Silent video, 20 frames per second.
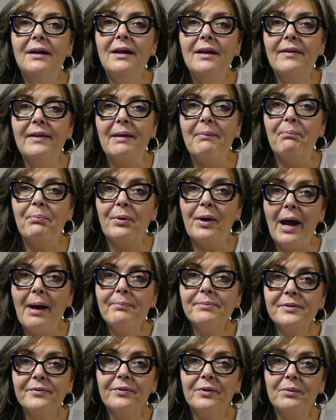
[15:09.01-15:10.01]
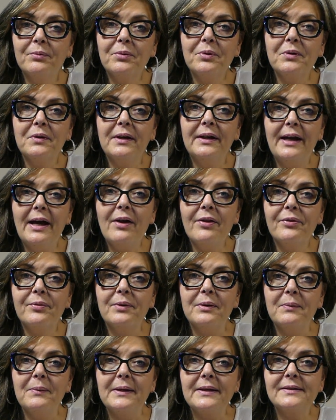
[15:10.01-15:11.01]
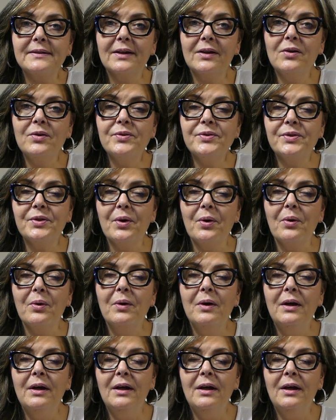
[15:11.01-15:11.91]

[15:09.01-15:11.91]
They prepped for a root canal 3 weeks ago, so